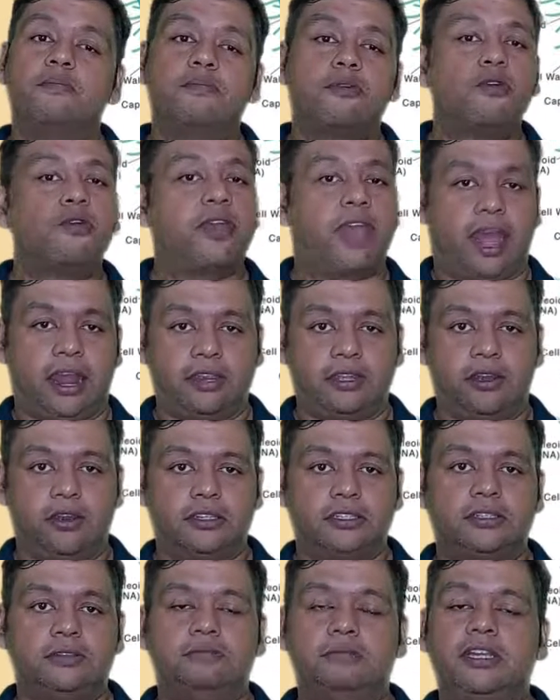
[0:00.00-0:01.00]

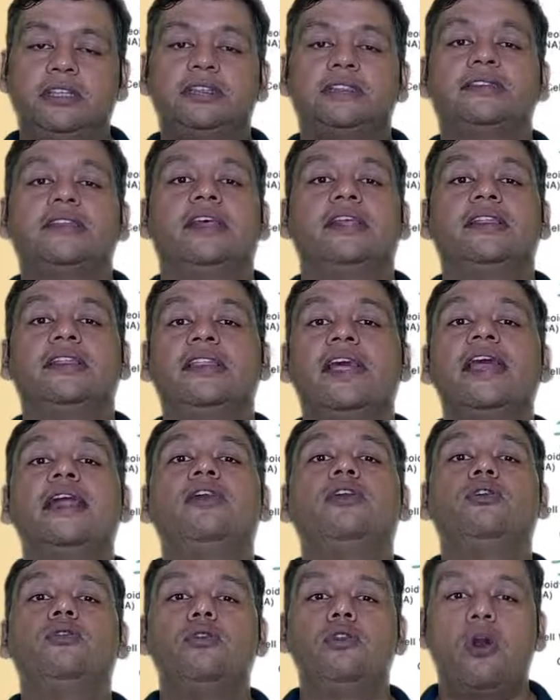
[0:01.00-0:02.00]
prokaryotes, means they
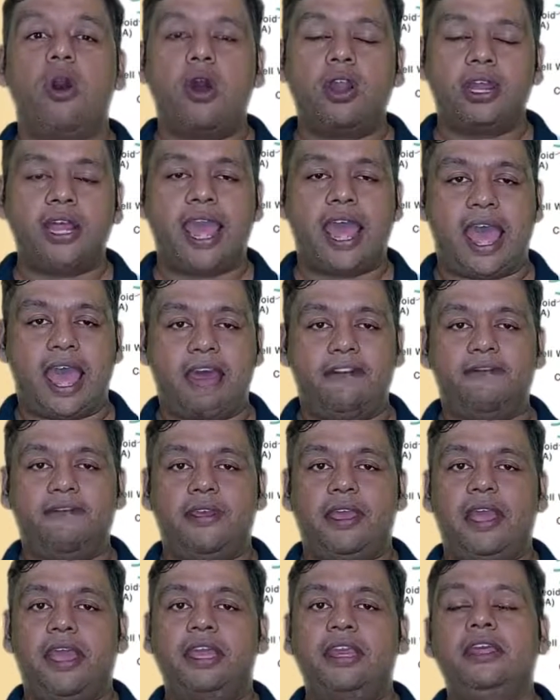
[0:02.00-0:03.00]
do not have
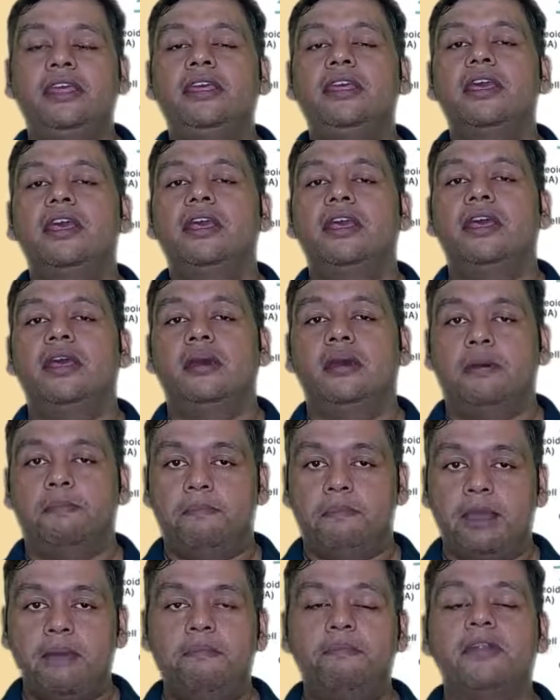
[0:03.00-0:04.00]
any
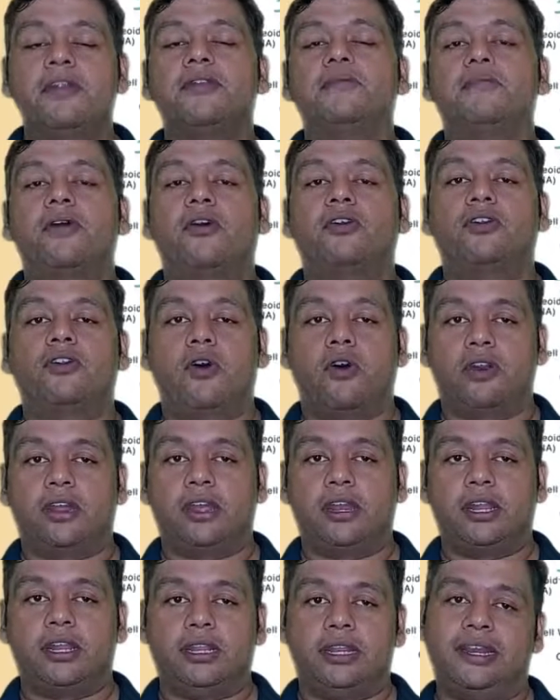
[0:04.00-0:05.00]
membrane-bound
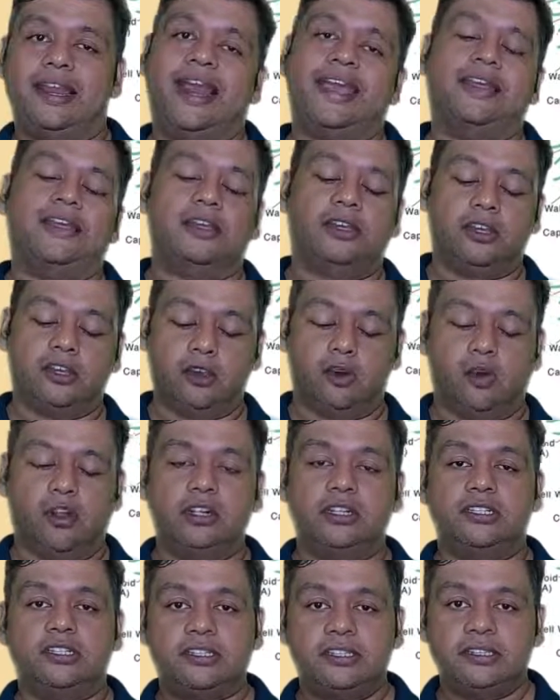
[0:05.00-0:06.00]
organelle like
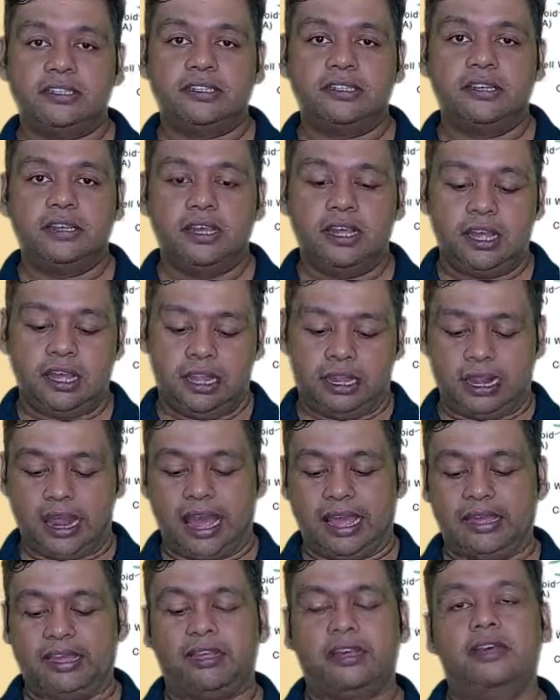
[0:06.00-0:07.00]
Golgis,
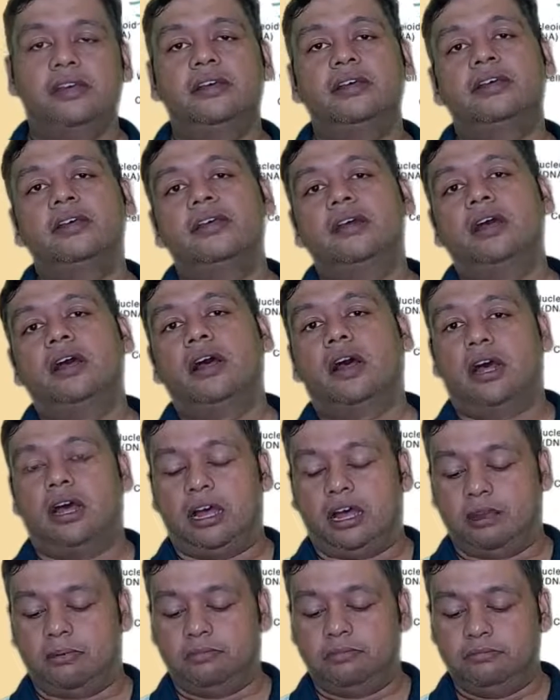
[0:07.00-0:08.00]
like
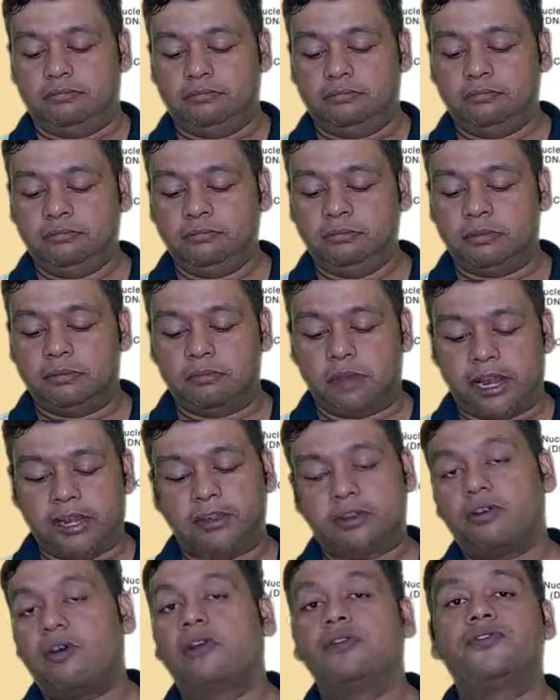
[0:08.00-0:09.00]

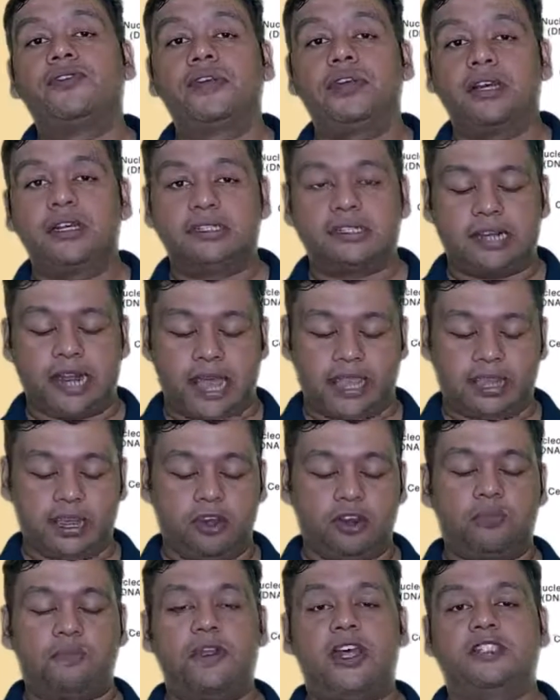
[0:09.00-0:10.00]
mitochondria, like
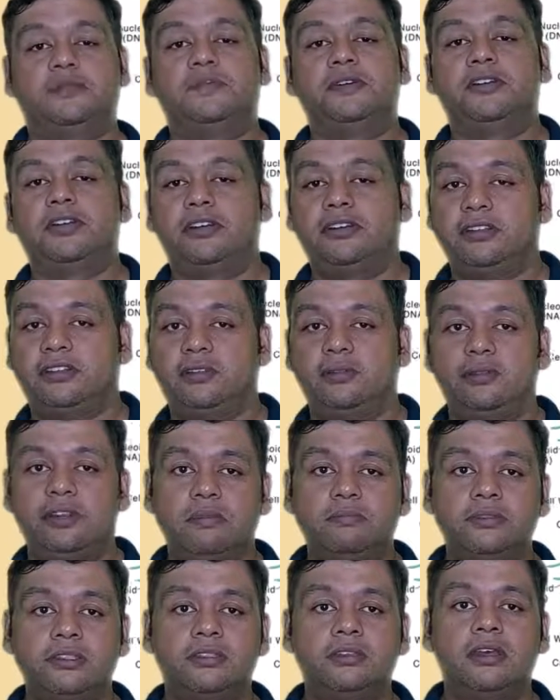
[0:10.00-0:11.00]
endoplasmic
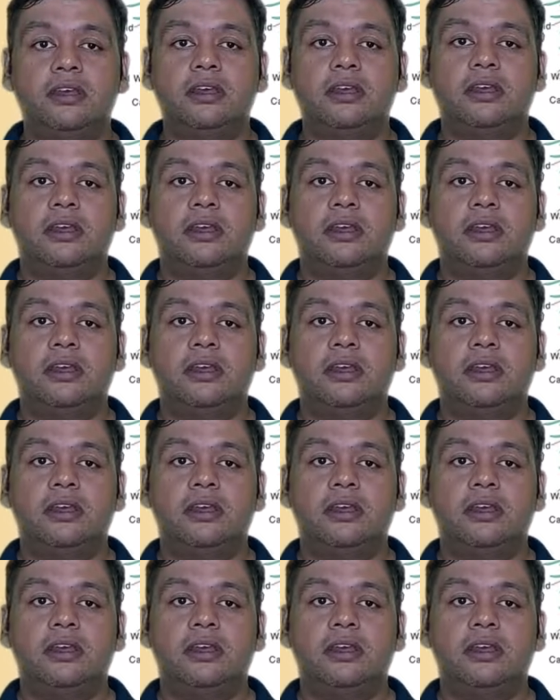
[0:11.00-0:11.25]
reticulums,